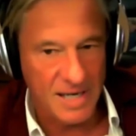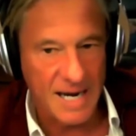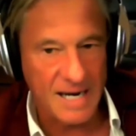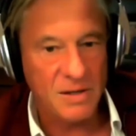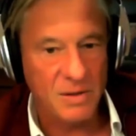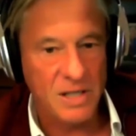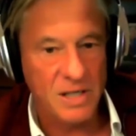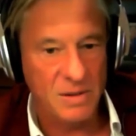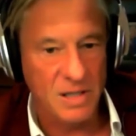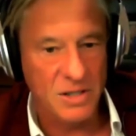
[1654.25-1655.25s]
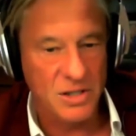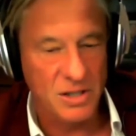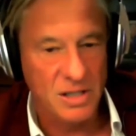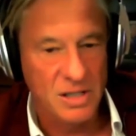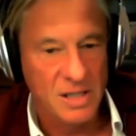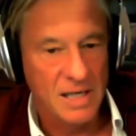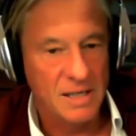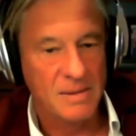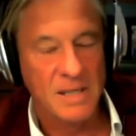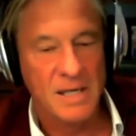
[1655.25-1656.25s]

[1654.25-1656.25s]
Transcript: anchor a coalition. Mm-hmm.